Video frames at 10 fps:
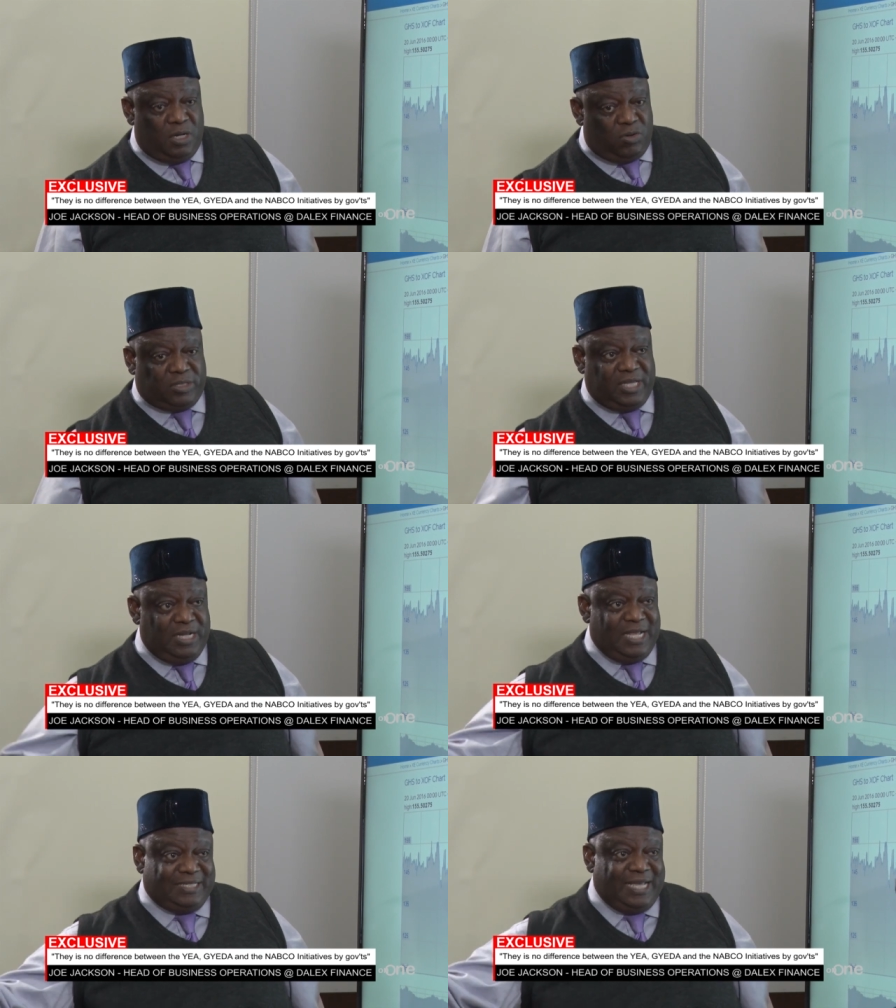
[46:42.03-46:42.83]
not
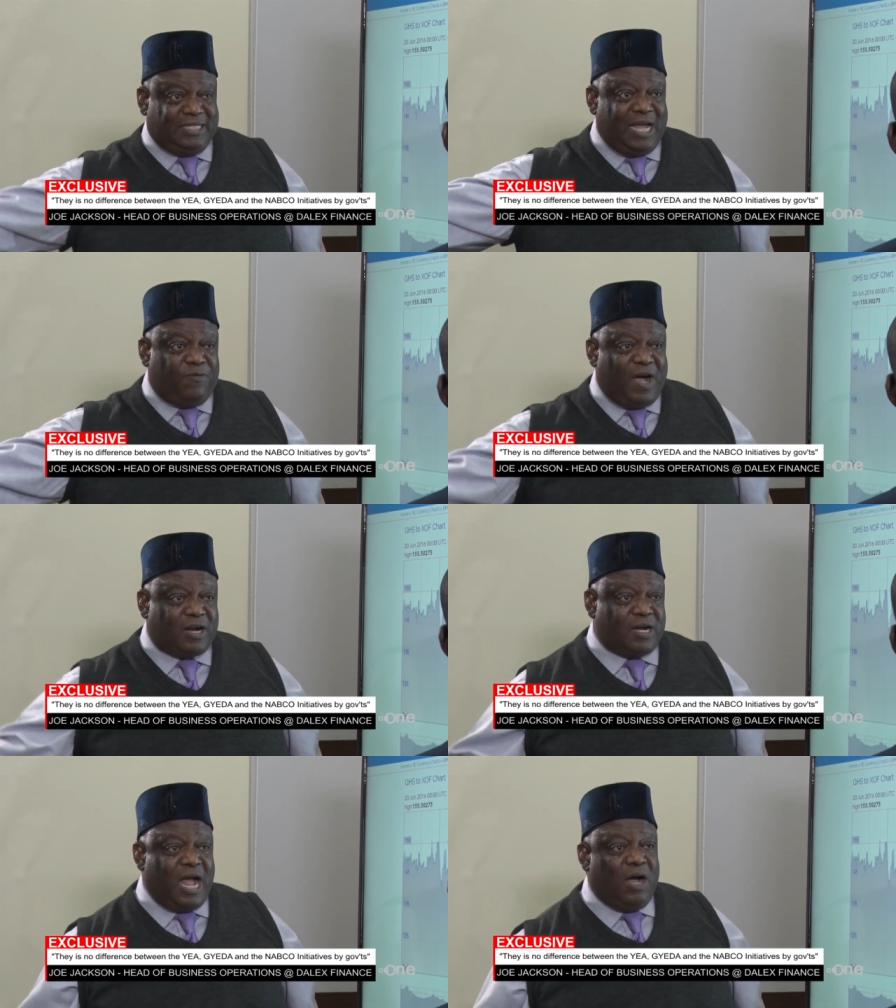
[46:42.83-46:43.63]
in the center of
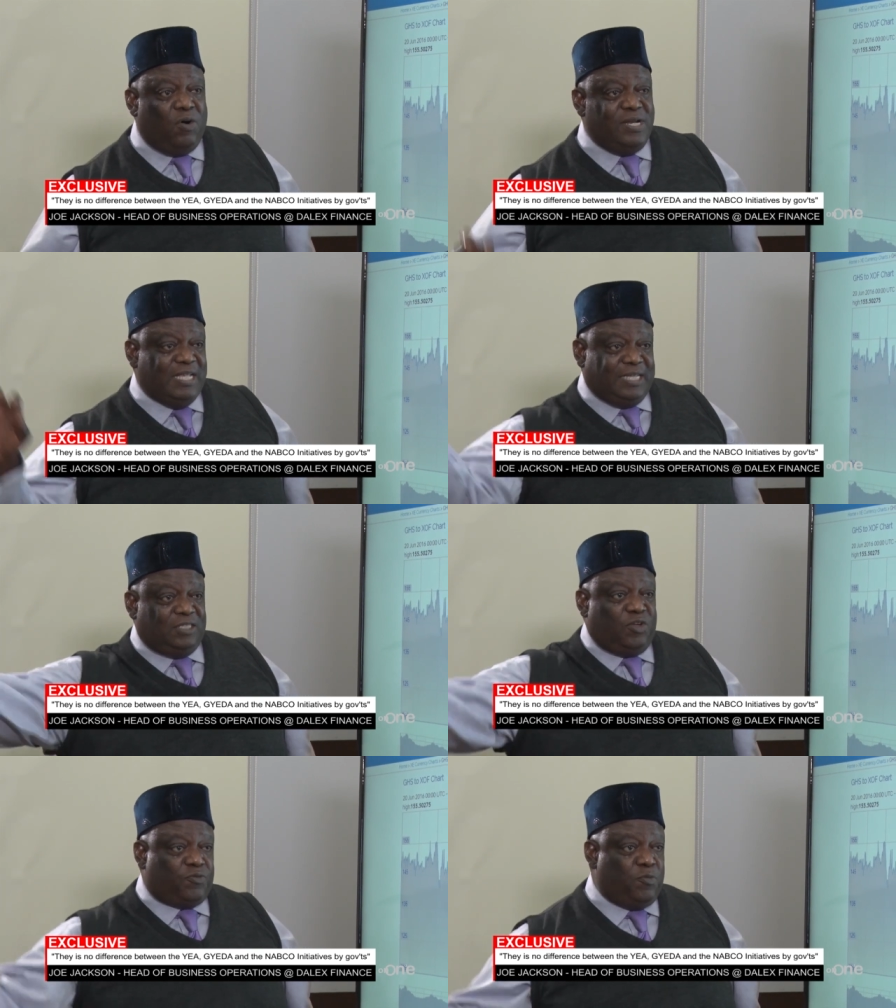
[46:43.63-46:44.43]
Accra or in the
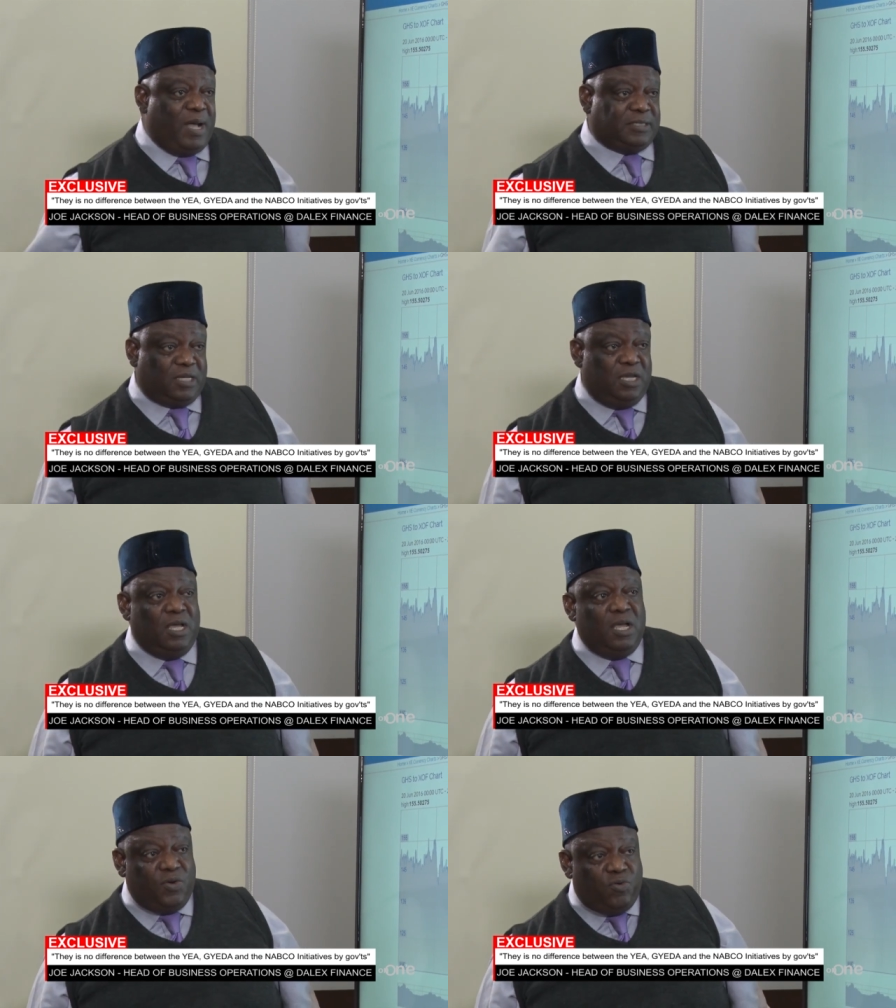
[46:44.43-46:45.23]
center of Kumasi,
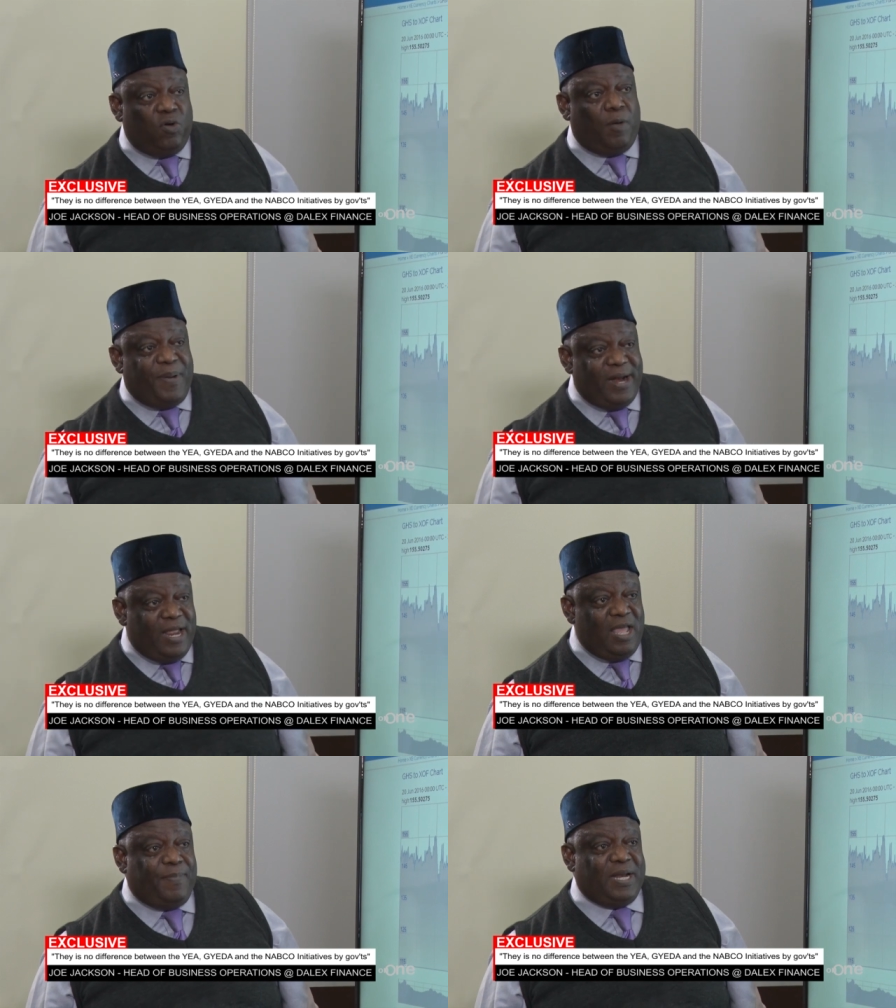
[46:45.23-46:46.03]
rural or
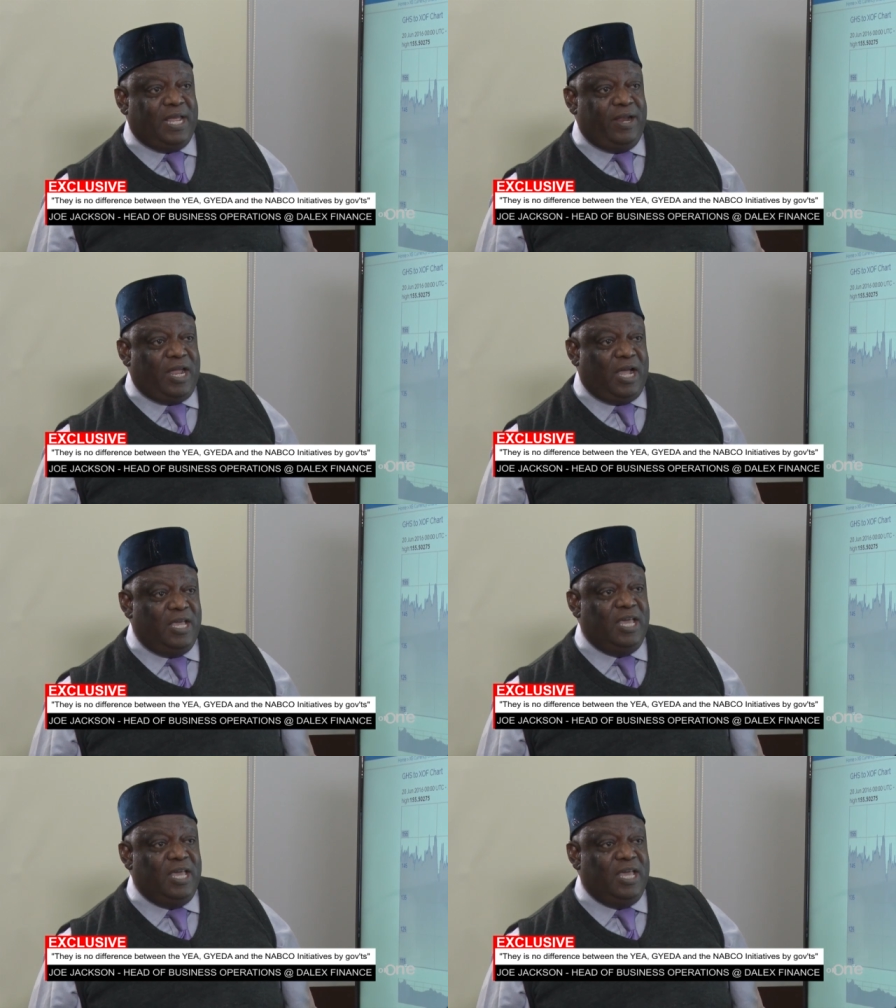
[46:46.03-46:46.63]
peri-urban area,